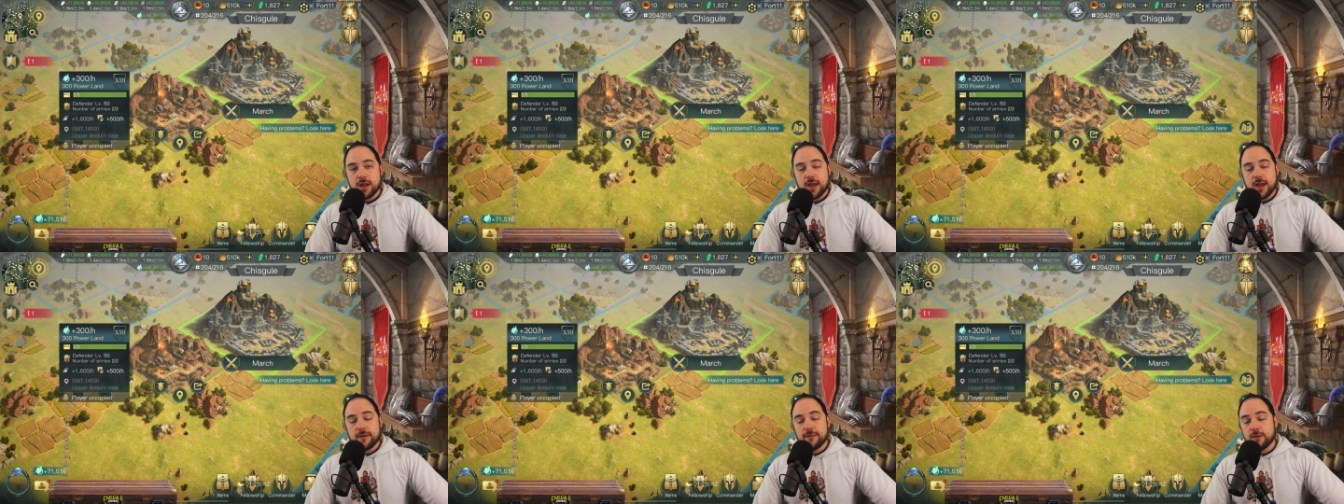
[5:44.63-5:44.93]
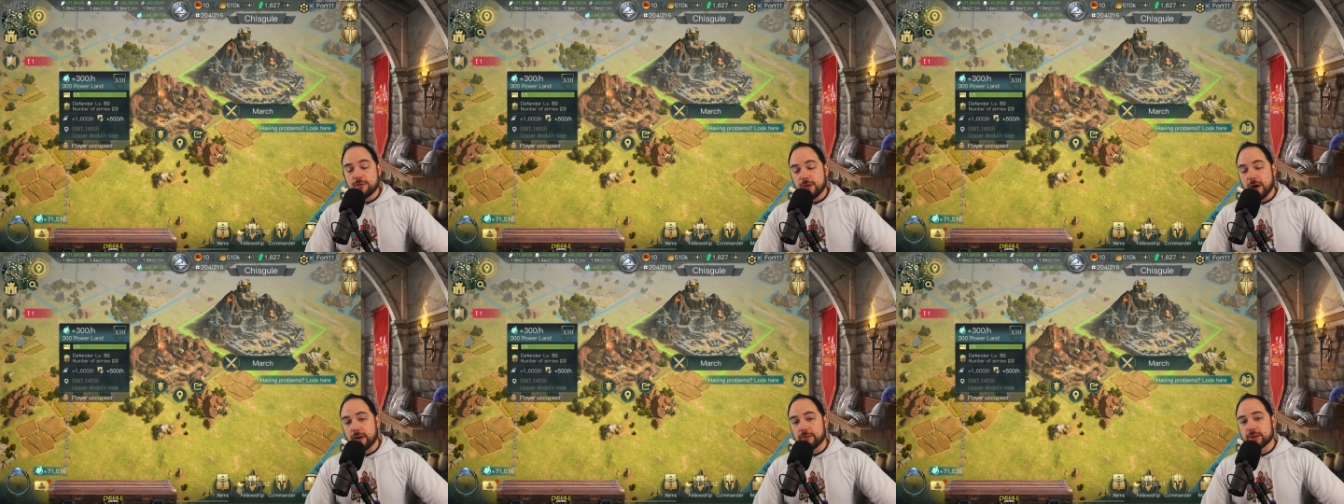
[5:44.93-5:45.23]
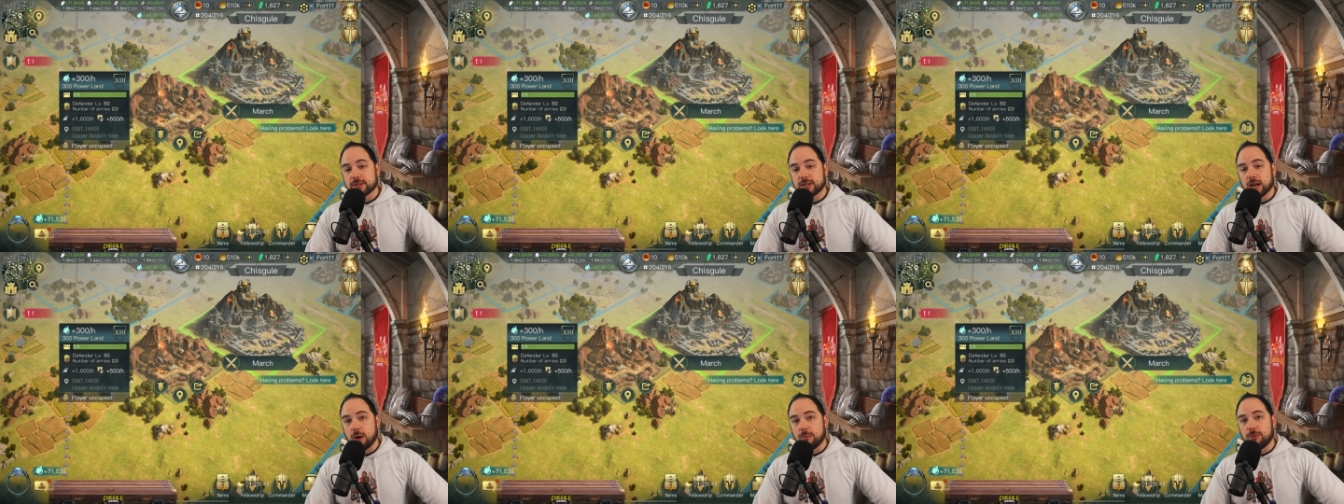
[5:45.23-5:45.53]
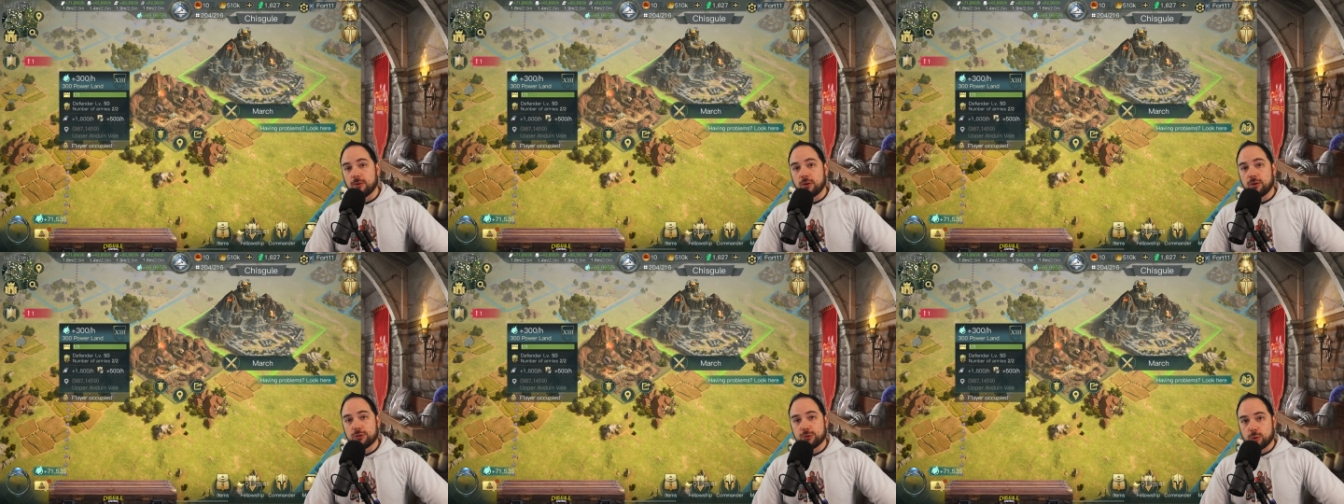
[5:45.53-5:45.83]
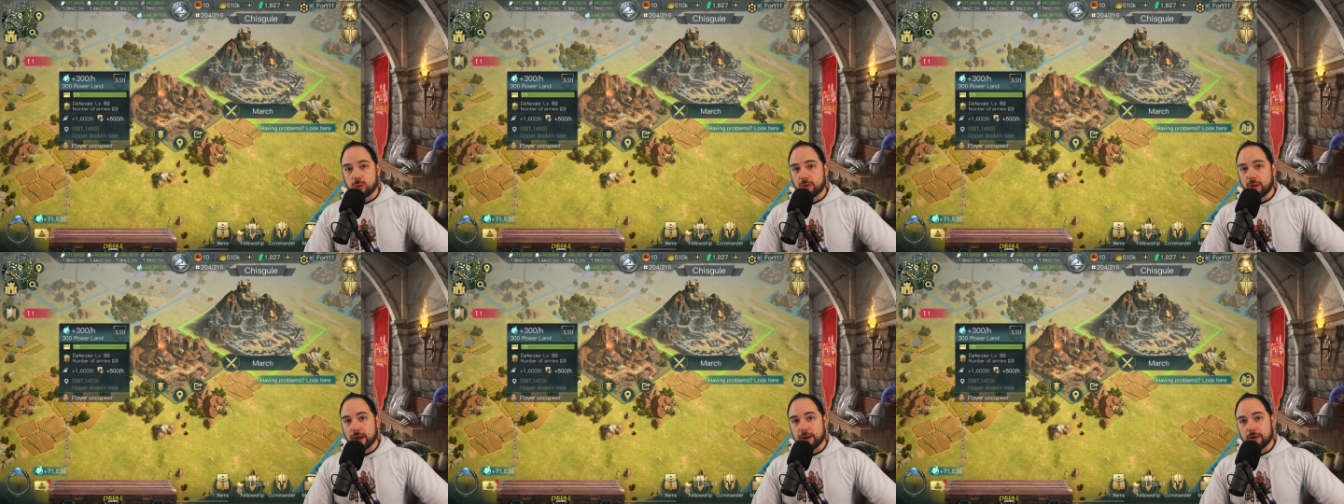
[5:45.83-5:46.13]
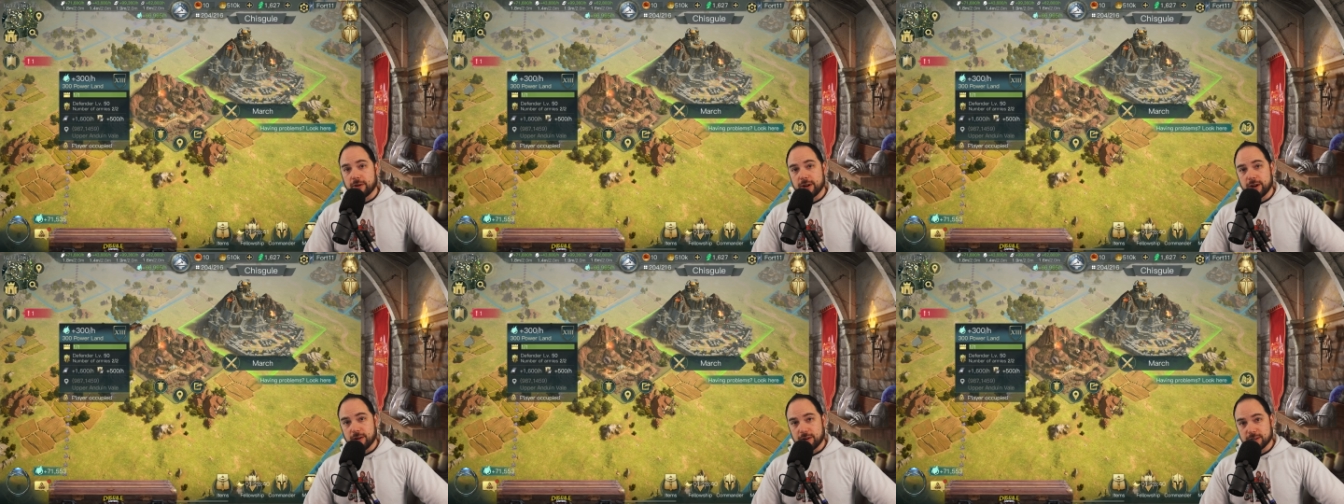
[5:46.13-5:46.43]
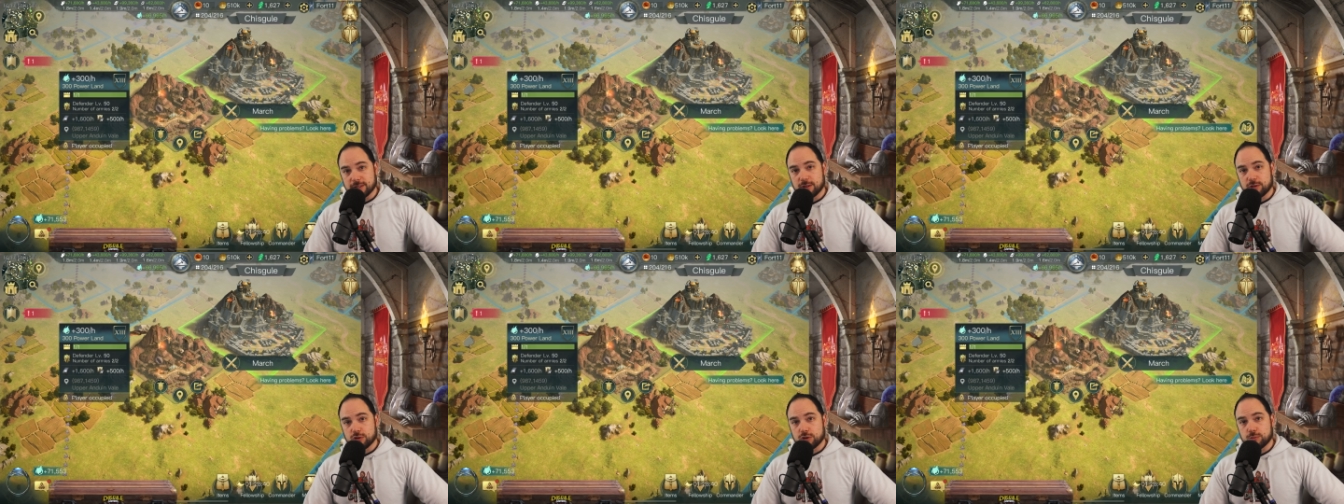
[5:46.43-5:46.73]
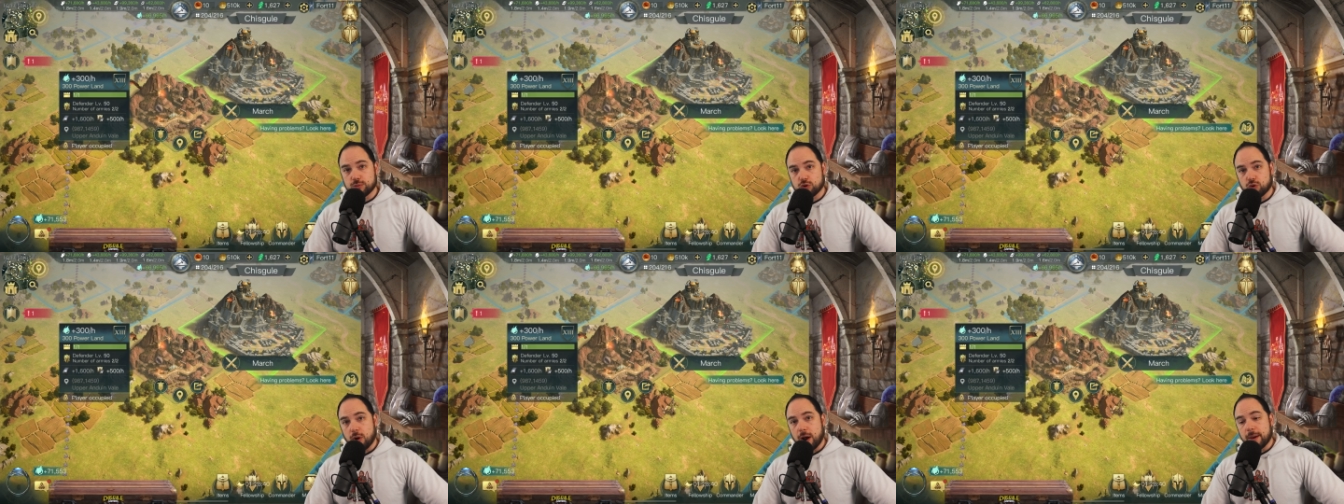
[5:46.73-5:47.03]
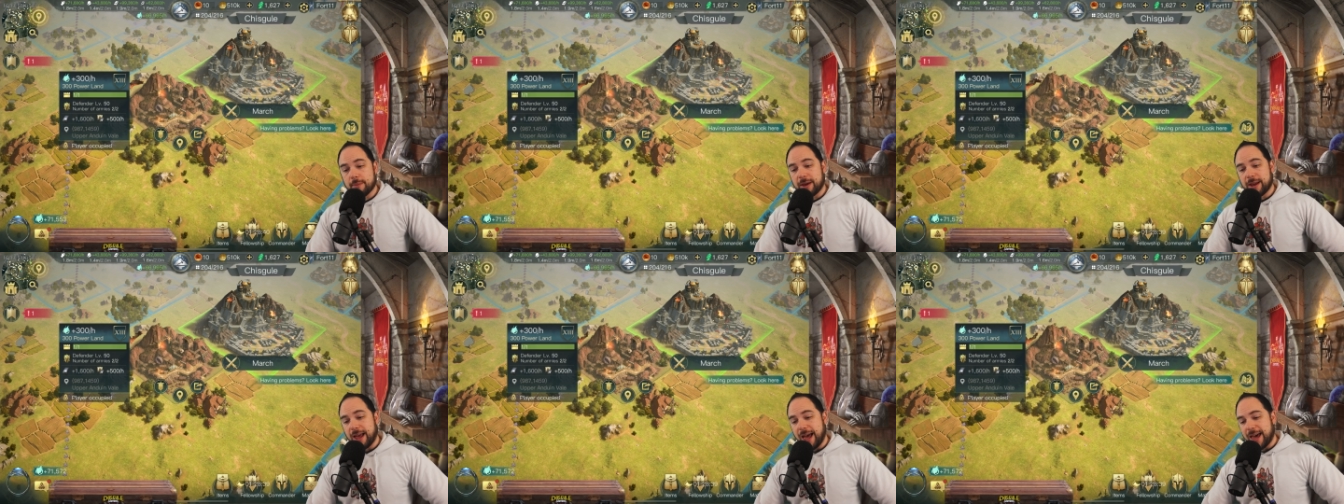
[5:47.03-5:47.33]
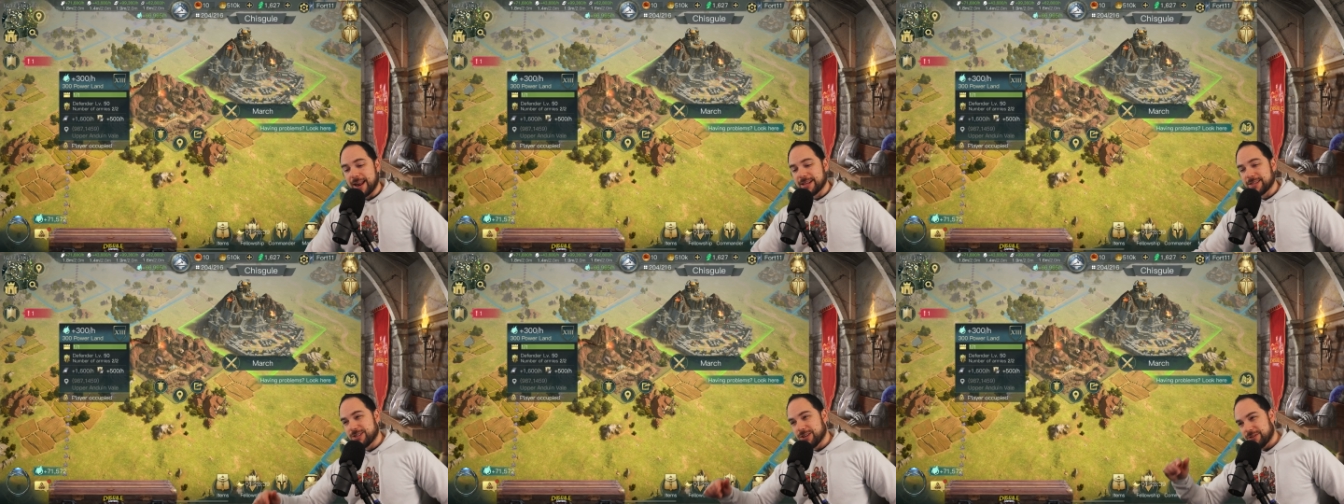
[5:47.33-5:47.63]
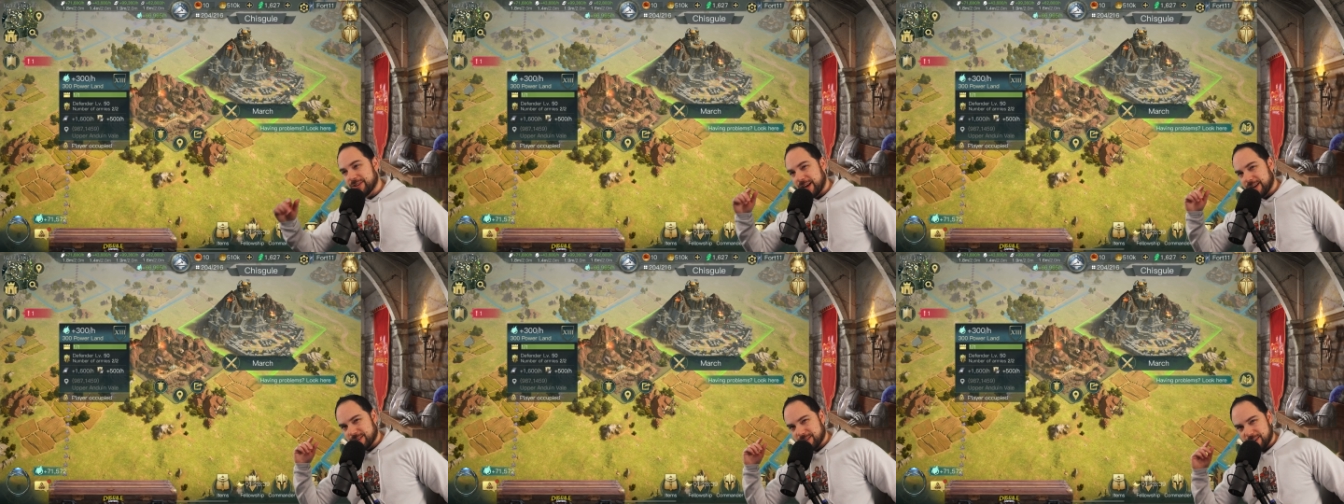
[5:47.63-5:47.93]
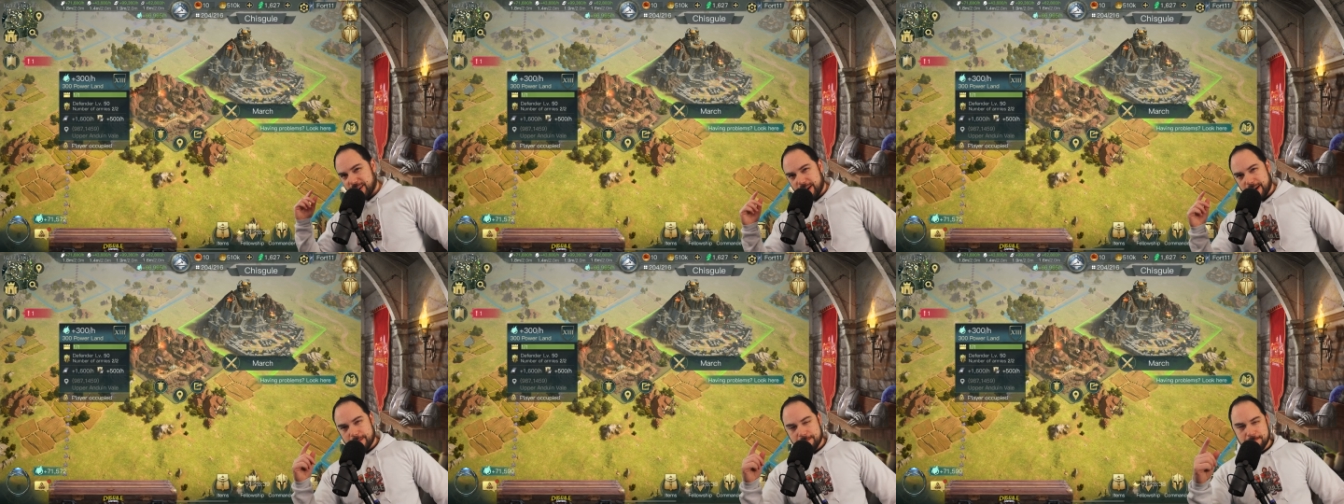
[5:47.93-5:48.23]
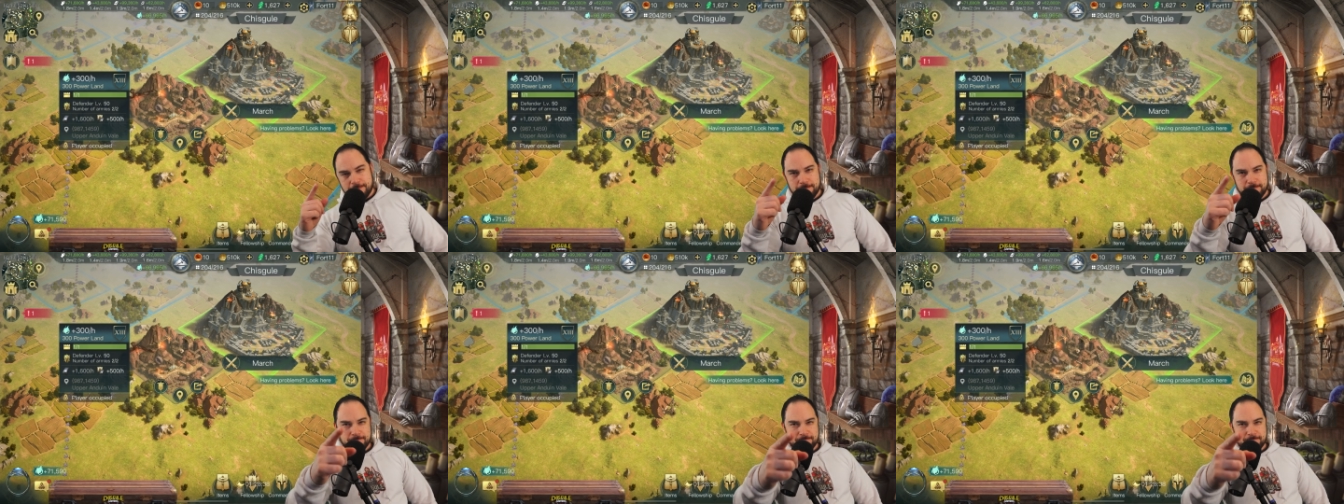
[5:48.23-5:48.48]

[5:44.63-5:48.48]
If you found this helpful, throw a like on here, consider subscribing, and until next time,